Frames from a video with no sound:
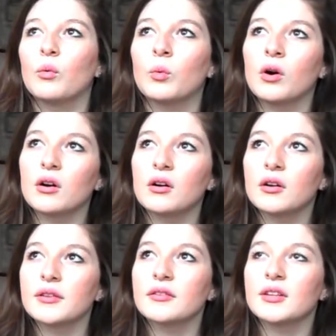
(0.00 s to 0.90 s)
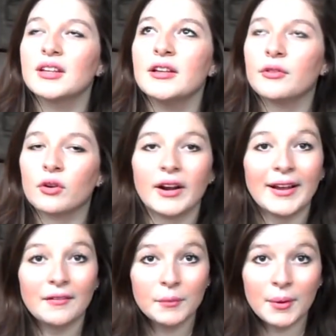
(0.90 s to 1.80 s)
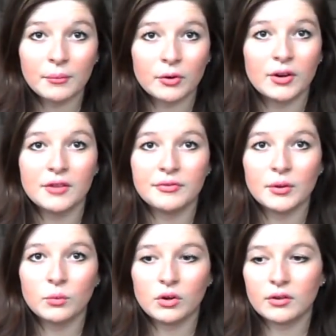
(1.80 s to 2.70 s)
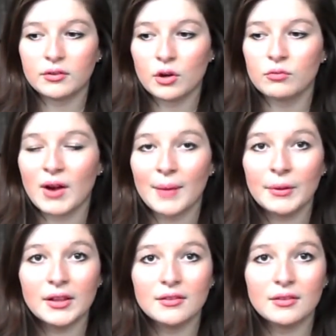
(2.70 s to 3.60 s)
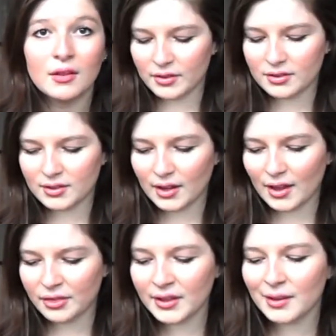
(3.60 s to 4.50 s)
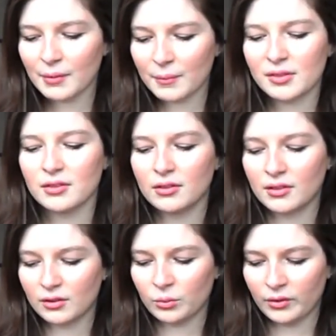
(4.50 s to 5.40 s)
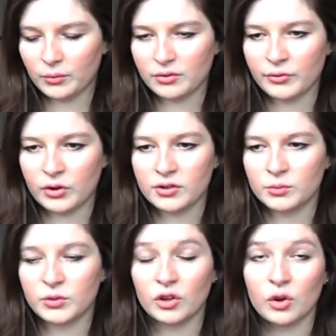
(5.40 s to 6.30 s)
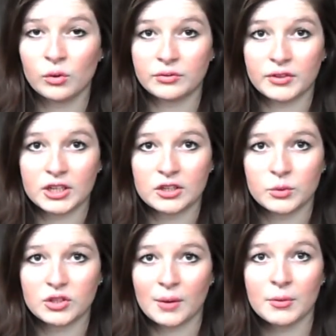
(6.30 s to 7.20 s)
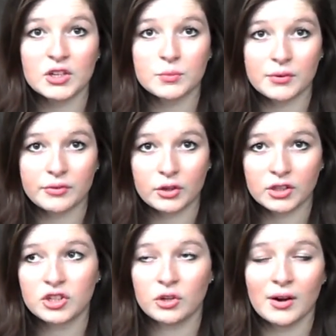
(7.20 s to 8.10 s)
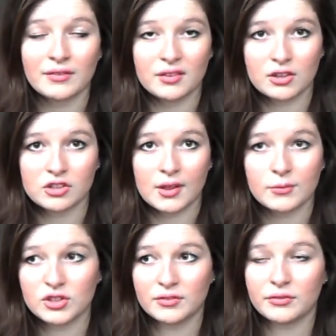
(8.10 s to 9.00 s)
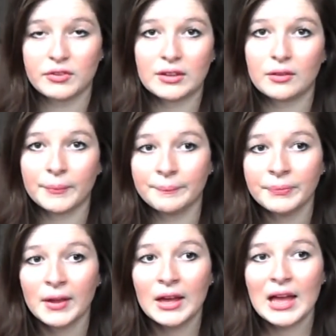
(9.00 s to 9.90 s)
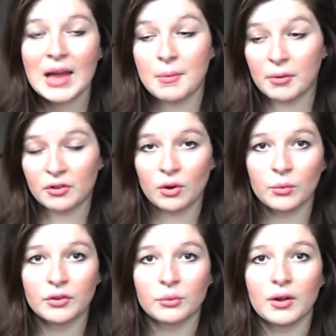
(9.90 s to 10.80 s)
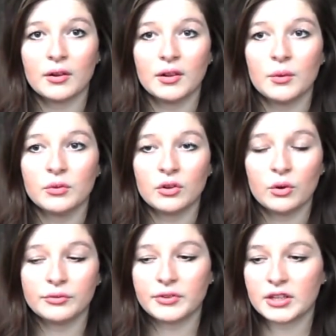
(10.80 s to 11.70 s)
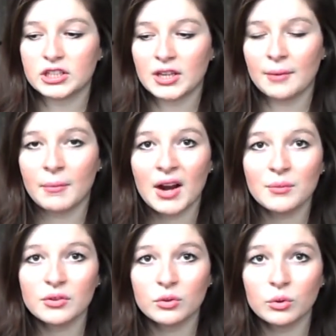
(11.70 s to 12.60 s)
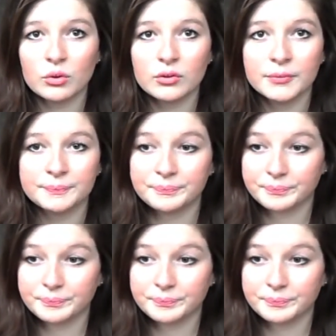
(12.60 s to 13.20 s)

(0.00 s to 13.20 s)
Was either, I can't remember if it was a rabbit, and I think it might have been this one that was first, was a goldfish, which I much preferred because you don't have to touch them, you just have to feed them. And my brother got one as well. It was a goldfish, and mine was called